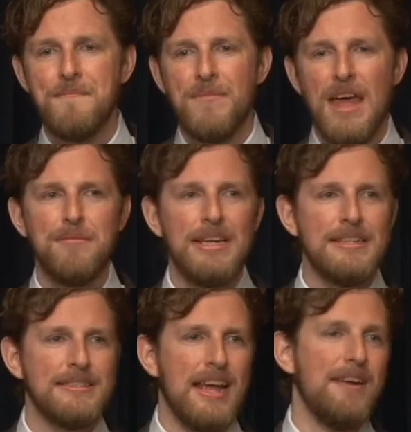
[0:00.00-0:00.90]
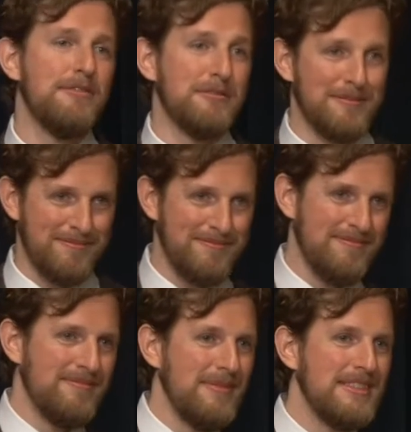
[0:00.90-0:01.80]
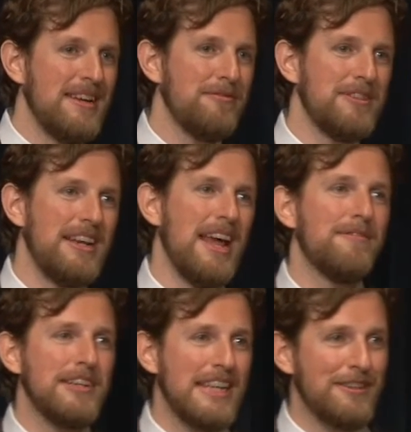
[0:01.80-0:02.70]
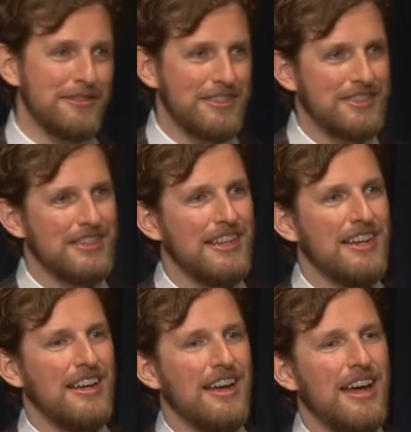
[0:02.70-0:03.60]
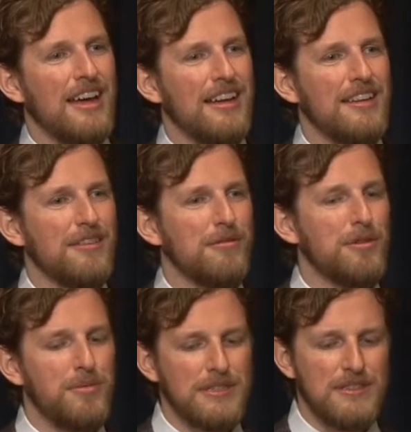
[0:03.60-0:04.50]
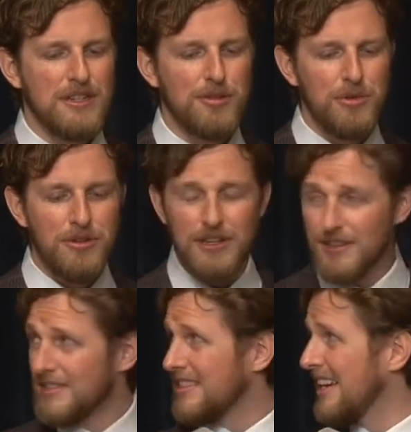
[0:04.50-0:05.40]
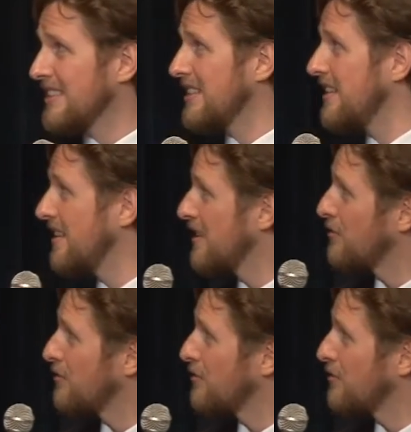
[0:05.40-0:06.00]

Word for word: that means everyone. It means everyone in every language. Uh, WordPress is a community. This is actually the